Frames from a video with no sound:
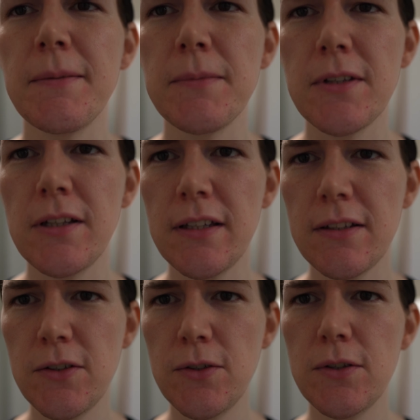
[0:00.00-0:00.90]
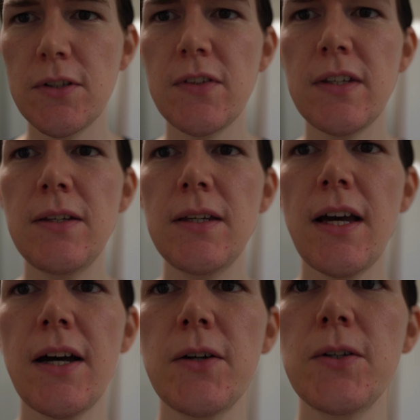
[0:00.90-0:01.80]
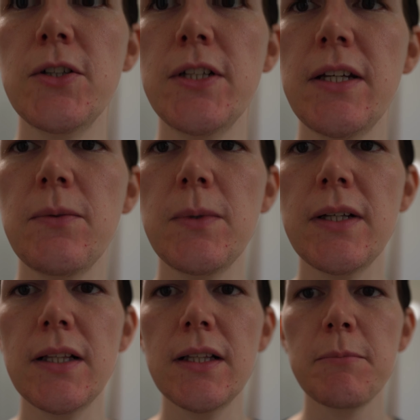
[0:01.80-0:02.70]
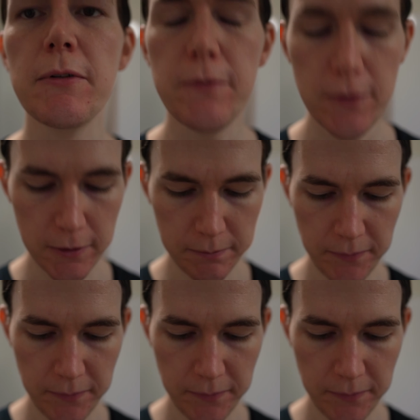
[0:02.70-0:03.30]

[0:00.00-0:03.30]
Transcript: So let's see how good it will perform.